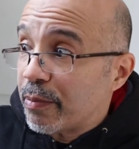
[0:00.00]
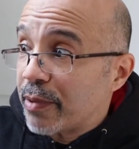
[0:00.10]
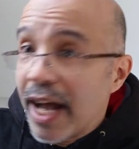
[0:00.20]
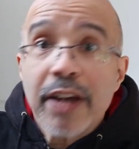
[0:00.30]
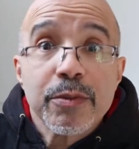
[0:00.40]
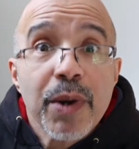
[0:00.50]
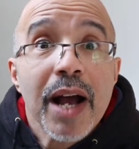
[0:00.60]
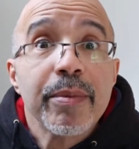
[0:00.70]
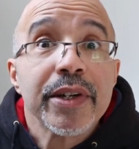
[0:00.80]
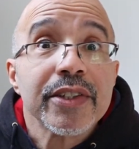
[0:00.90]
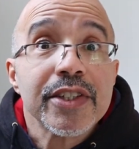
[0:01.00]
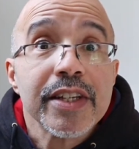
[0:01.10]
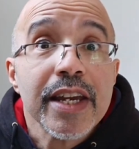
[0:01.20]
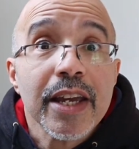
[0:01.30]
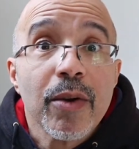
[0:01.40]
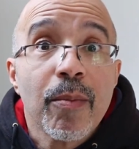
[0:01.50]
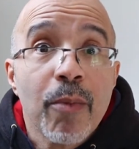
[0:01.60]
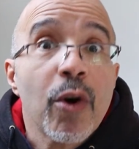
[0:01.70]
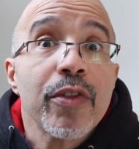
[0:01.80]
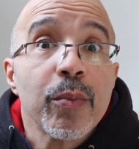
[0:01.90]
God's probably going to say
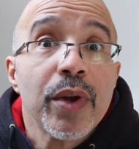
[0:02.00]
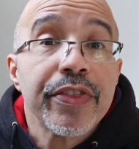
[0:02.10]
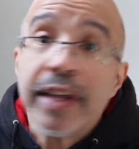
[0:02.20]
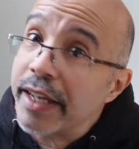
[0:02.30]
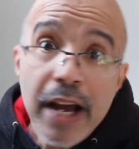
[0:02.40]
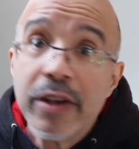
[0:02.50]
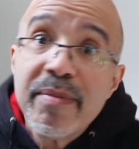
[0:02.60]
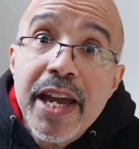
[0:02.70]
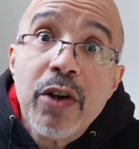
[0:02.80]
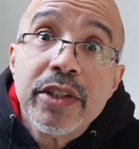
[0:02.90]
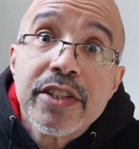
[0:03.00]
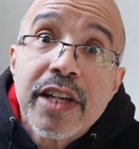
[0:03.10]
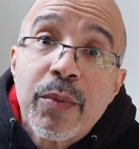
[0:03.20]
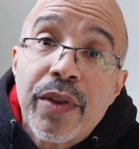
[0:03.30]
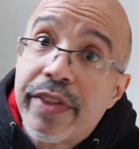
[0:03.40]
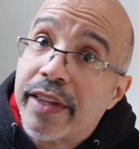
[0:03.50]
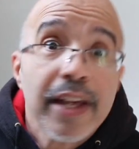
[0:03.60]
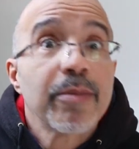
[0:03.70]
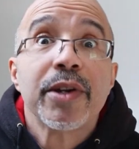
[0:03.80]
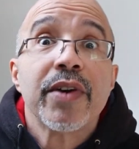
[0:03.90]
more than one thing. Now, he may only say one thing, and
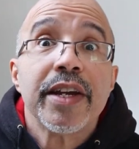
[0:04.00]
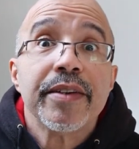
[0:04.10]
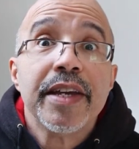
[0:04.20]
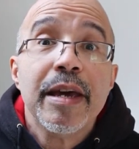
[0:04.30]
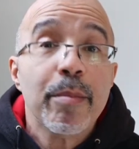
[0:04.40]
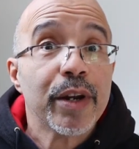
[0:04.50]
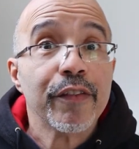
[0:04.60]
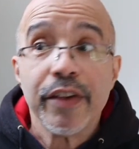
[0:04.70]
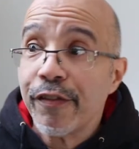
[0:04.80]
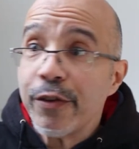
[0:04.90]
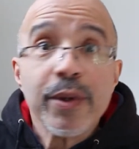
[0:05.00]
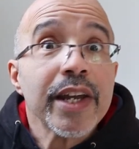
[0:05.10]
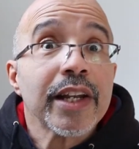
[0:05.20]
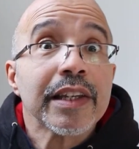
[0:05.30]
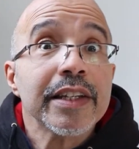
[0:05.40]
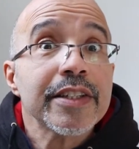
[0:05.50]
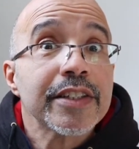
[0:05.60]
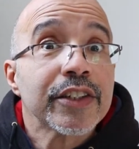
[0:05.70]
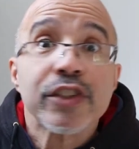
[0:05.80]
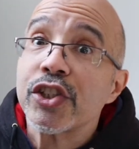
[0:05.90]
that'll be great. But if you get
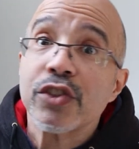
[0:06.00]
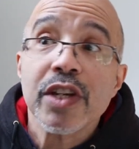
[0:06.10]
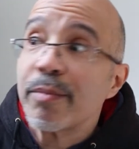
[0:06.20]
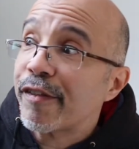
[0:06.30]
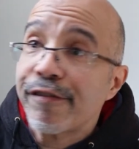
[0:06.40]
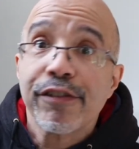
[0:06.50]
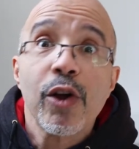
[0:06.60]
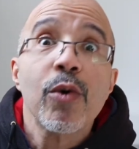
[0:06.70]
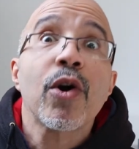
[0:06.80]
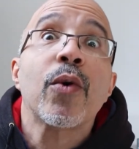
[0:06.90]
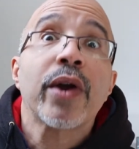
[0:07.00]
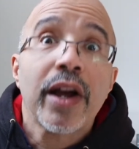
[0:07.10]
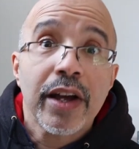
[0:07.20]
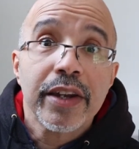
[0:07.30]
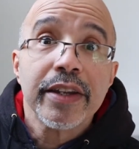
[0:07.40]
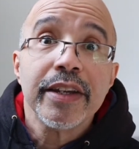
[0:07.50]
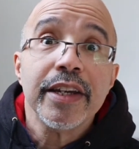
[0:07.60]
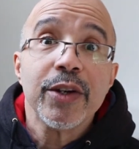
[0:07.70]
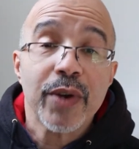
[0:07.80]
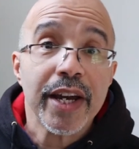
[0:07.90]
a stream of flow going on,
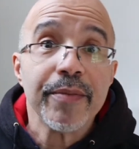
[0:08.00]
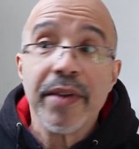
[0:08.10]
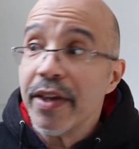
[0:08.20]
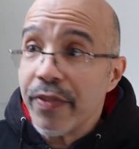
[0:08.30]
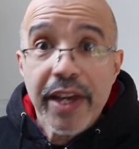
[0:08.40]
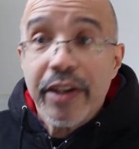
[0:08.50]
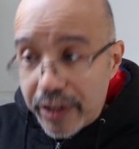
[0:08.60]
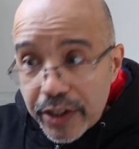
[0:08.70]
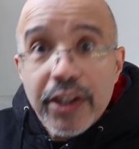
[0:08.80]
right, then,